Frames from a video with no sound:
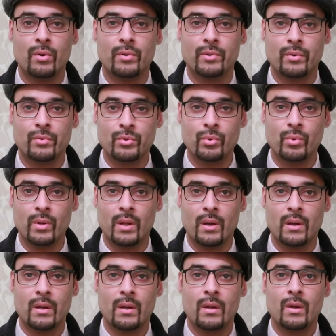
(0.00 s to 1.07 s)
or a
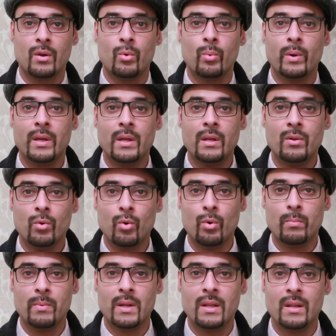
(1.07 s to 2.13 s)
ruler, where he
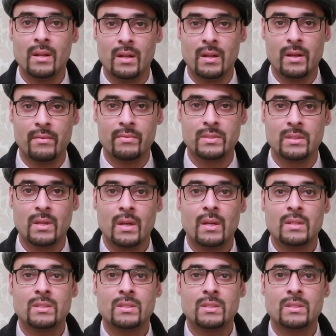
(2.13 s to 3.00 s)
normally lives.